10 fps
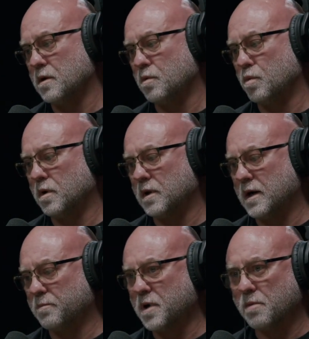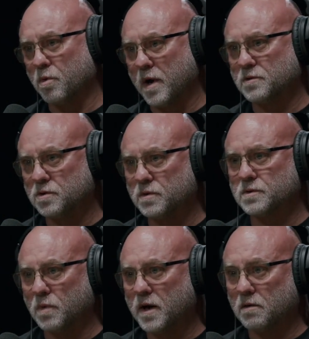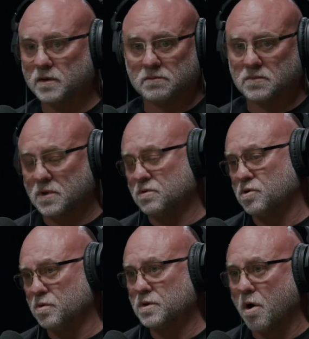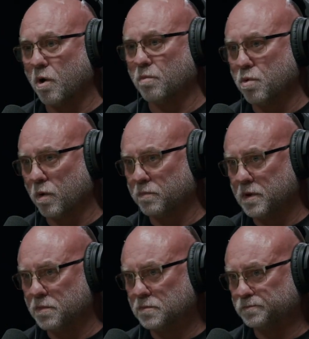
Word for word: will uh, come around to as well. That the Jews are important people.